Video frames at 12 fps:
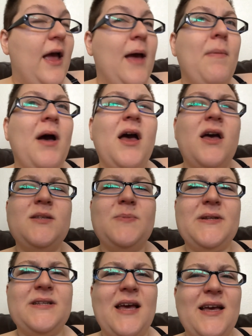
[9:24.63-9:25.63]
And my
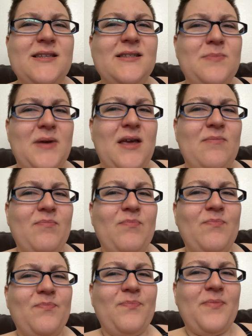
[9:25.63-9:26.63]
husband texts me
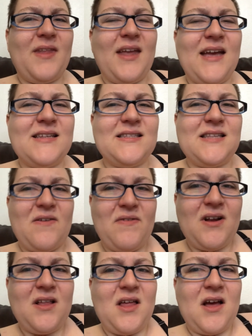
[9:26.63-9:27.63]
at
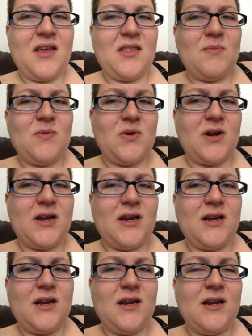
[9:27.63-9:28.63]
7 o'clock in the
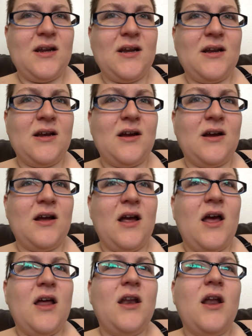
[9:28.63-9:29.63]
morning.
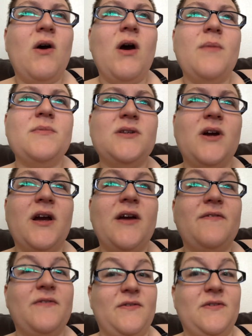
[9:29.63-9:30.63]
No, I'm sorry,
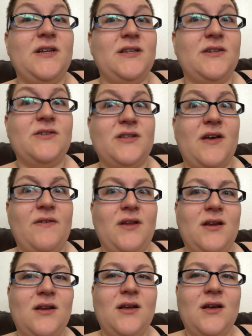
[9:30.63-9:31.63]
at 15 till
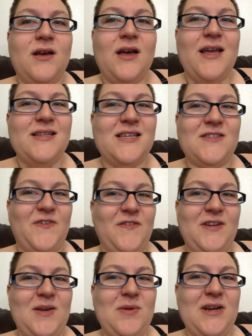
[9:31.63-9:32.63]
7. And says
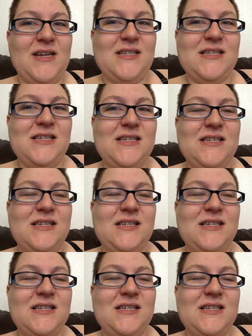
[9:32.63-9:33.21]
15 minutes.